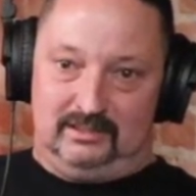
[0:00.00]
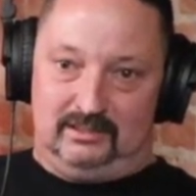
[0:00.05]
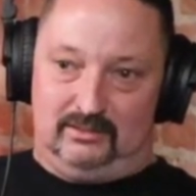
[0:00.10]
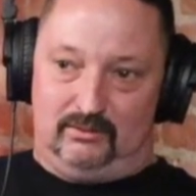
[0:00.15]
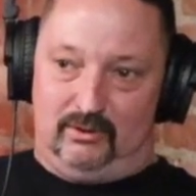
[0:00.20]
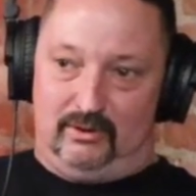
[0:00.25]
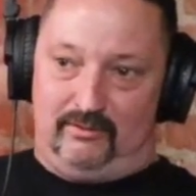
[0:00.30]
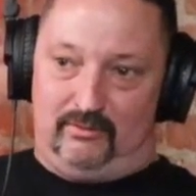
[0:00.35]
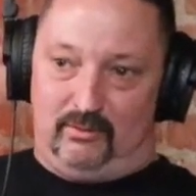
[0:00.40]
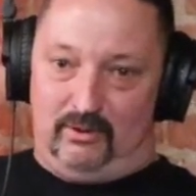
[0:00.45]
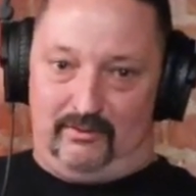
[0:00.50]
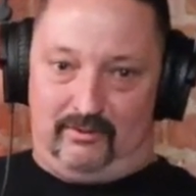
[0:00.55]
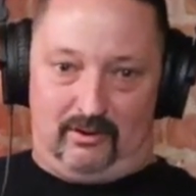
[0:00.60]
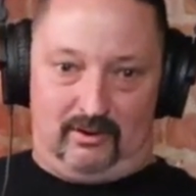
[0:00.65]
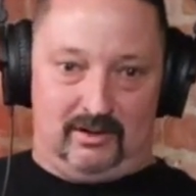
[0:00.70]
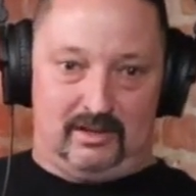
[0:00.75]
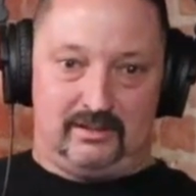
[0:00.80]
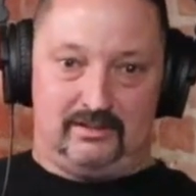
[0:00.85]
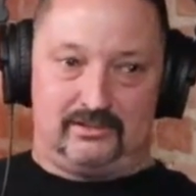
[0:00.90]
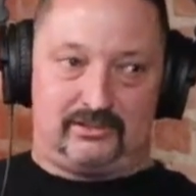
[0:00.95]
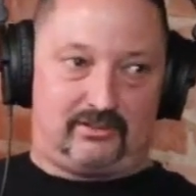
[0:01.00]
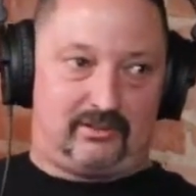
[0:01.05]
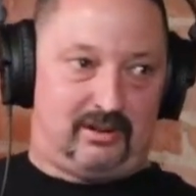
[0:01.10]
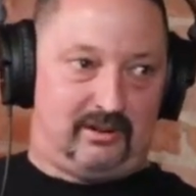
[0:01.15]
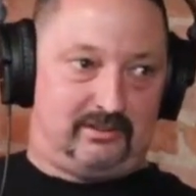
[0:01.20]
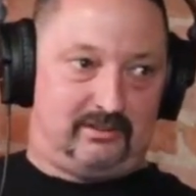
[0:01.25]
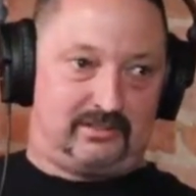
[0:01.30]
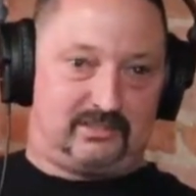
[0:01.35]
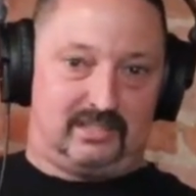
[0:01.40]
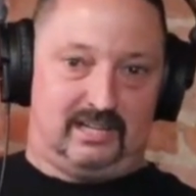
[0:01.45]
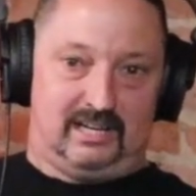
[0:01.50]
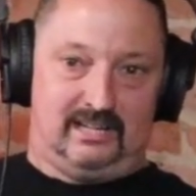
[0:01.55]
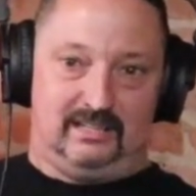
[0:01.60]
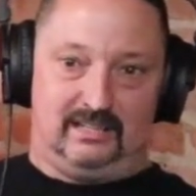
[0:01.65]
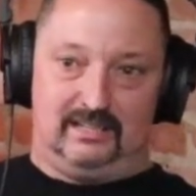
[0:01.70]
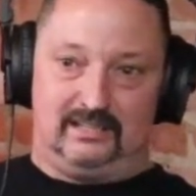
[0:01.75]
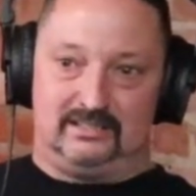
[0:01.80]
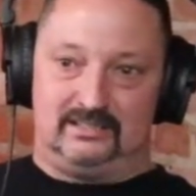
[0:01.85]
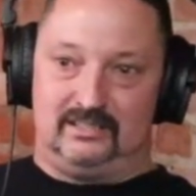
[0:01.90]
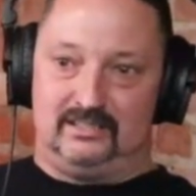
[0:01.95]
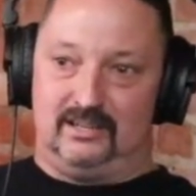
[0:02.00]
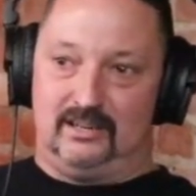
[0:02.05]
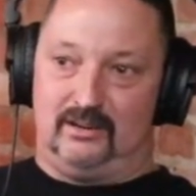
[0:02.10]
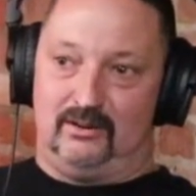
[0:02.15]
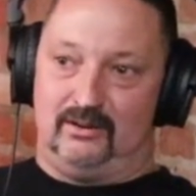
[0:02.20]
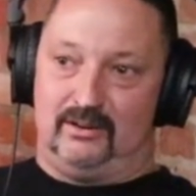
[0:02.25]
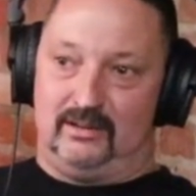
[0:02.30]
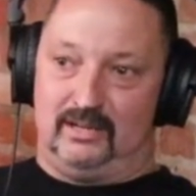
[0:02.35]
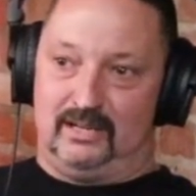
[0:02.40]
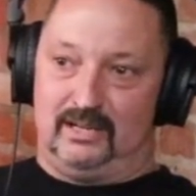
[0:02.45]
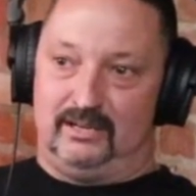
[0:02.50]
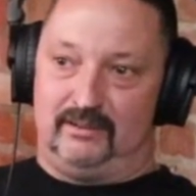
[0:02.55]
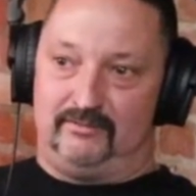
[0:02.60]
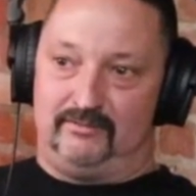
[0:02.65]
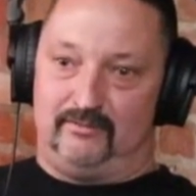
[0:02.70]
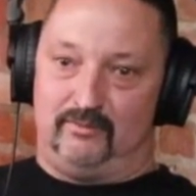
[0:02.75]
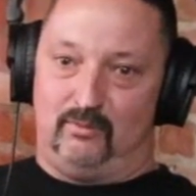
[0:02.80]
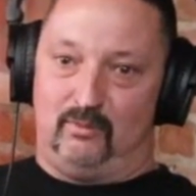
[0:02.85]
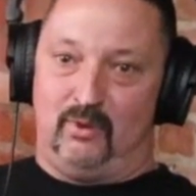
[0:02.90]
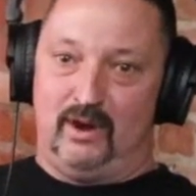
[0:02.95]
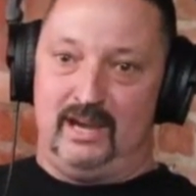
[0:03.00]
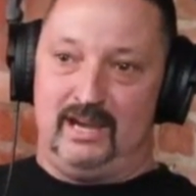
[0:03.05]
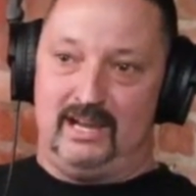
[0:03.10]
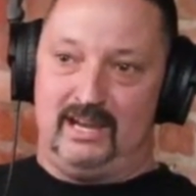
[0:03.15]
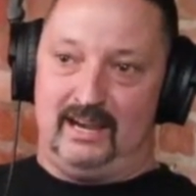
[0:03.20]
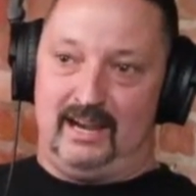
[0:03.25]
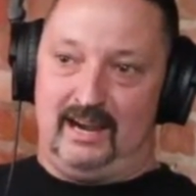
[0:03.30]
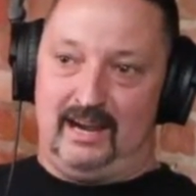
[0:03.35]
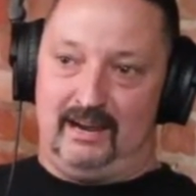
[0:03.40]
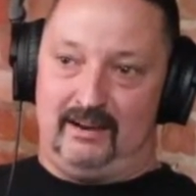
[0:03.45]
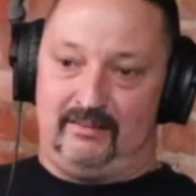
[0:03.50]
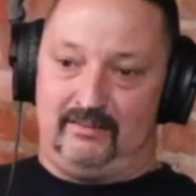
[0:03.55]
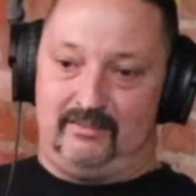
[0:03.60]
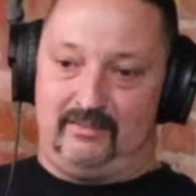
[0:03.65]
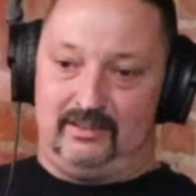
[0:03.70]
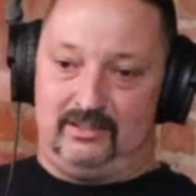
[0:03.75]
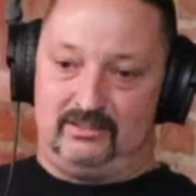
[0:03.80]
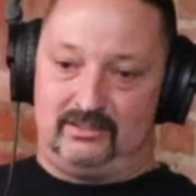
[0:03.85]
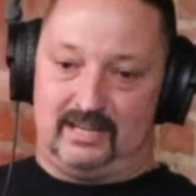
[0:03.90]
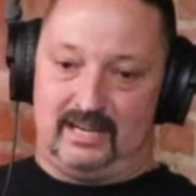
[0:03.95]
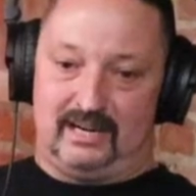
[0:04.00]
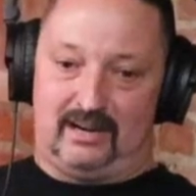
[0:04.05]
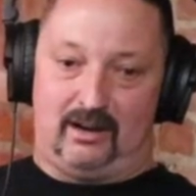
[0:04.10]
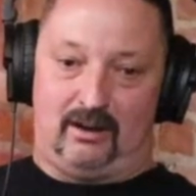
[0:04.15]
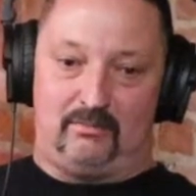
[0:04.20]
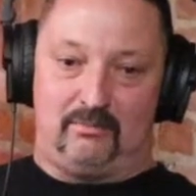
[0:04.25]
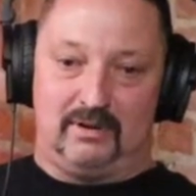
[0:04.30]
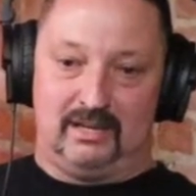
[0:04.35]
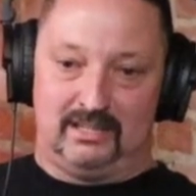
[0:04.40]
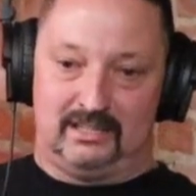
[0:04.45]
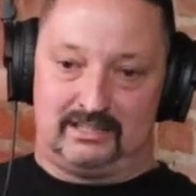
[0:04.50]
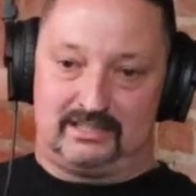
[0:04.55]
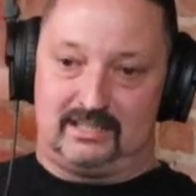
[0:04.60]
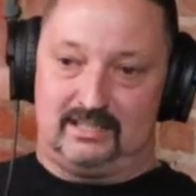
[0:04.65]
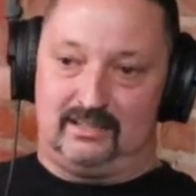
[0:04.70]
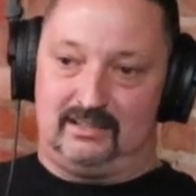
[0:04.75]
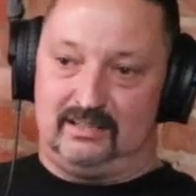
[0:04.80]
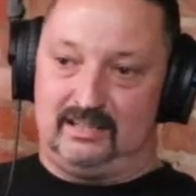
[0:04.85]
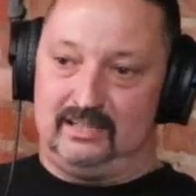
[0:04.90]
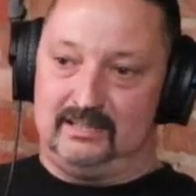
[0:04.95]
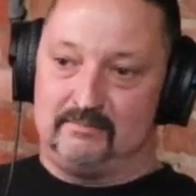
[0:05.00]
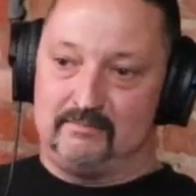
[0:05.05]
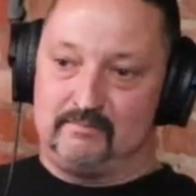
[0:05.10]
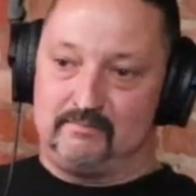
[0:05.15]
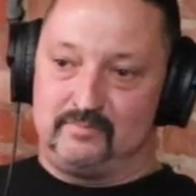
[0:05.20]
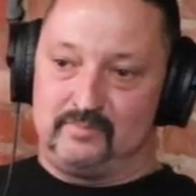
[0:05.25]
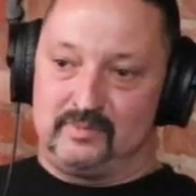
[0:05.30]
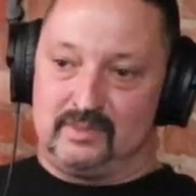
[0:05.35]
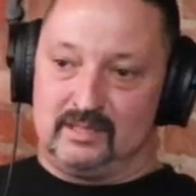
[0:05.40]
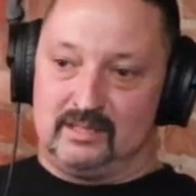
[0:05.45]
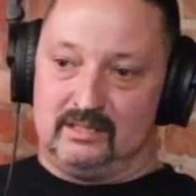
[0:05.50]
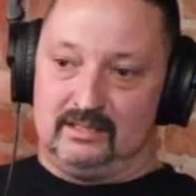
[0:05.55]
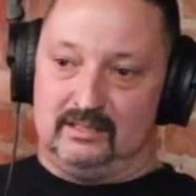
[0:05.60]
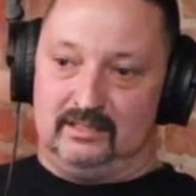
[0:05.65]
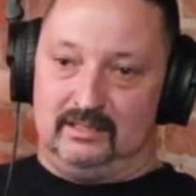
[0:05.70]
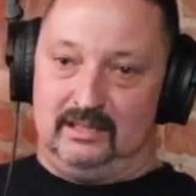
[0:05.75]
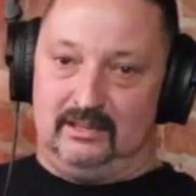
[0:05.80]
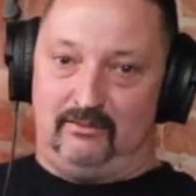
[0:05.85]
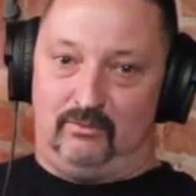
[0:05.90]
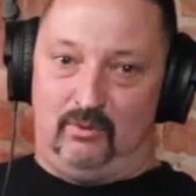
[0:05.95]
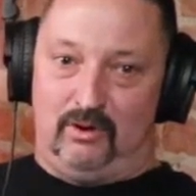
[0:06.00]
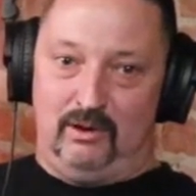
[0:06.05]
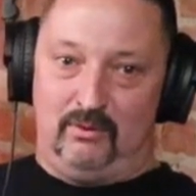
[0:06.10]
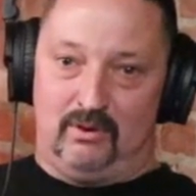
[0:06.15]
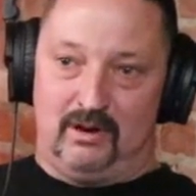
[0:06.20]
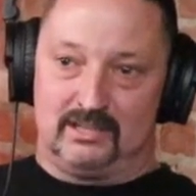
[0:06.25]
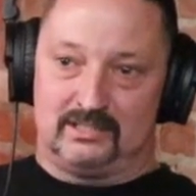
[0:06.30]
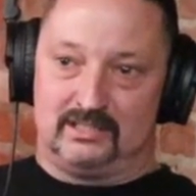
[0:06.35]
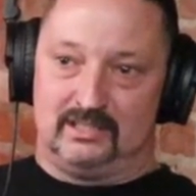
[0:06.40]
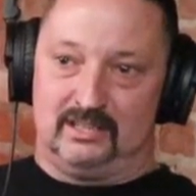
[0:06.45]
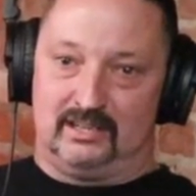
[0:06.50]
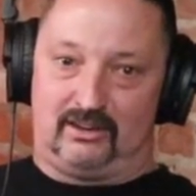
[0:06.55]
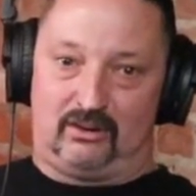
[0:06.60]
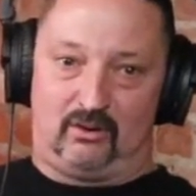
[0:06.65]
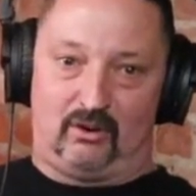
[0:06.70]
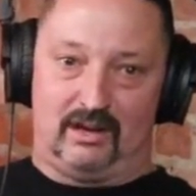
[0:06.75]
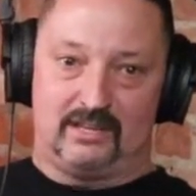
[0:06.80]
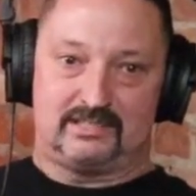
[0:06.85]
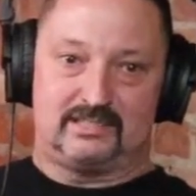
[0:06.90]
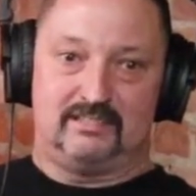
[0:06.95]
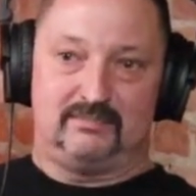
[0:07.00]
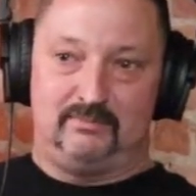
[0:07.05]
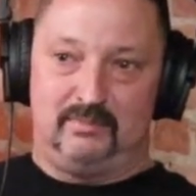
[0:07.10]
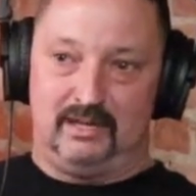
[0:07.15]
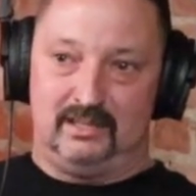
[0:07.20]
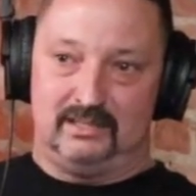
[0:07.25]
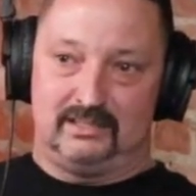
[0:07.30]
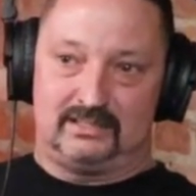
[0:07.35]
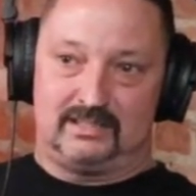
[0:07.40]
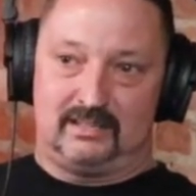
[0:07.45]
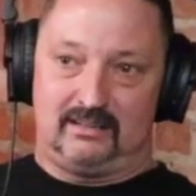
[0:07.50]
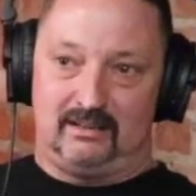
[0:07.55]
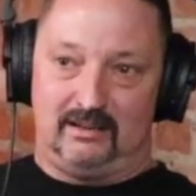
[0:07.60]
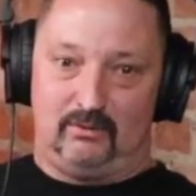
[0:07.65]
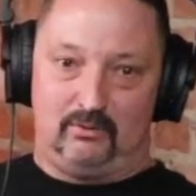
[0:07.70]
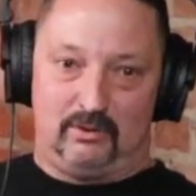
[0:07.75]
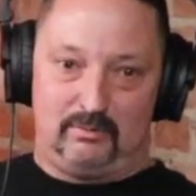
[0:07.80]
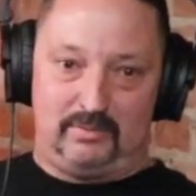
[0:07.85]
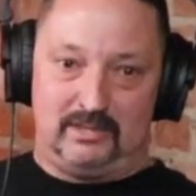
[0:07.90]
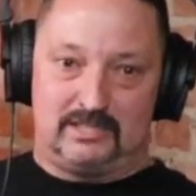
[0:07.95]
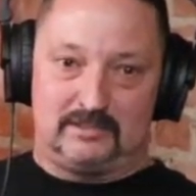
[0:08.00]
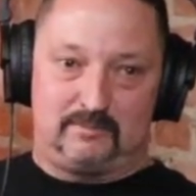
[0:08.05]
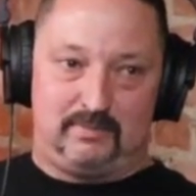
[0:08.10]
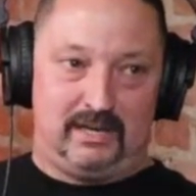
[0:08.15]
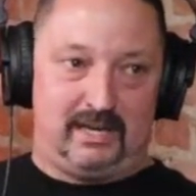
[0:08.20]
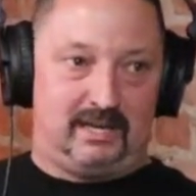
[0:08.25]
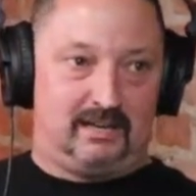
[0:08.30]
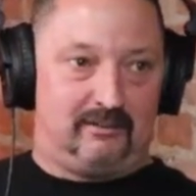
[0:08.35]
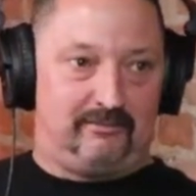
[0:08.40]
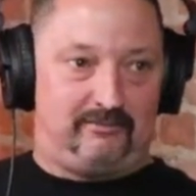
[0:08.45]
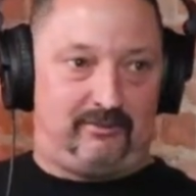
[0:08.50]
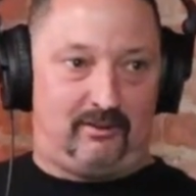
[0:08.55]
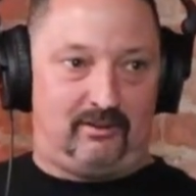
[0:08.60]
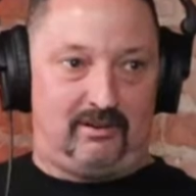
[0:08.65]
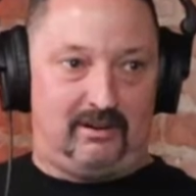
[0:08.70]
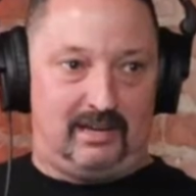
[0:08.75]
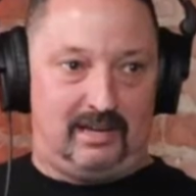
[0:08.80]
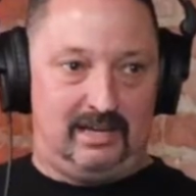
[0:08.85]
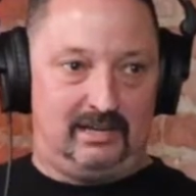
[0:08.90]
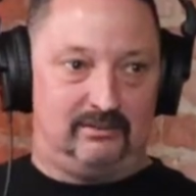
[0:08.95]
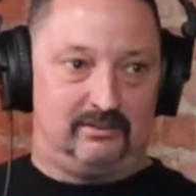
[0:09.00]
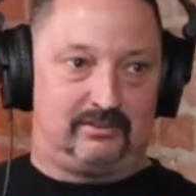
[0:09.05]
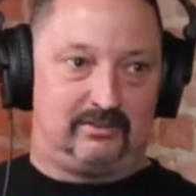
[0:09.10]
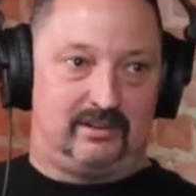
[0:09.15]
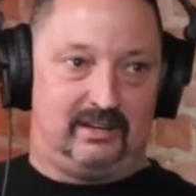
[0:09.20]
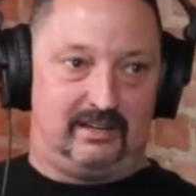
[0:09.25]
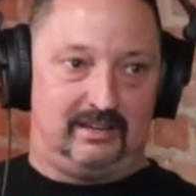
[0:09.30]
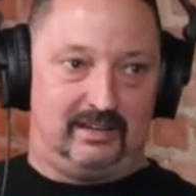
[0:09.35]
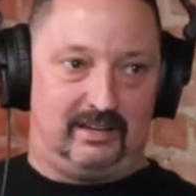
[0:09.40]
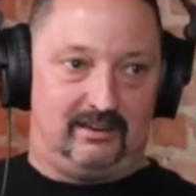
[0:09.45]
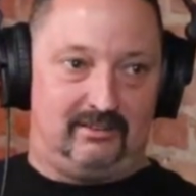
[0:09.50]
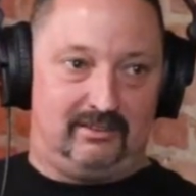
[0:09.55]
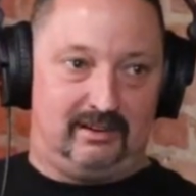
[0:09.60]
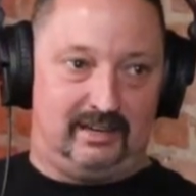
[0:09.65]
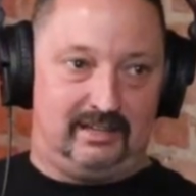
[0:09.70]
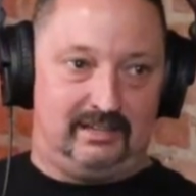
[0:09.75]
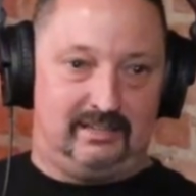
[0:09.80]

instructors say this, if we didn't have, you take our military, if we wasn't aggressive military, we'd be speaking a foreign language right now, right?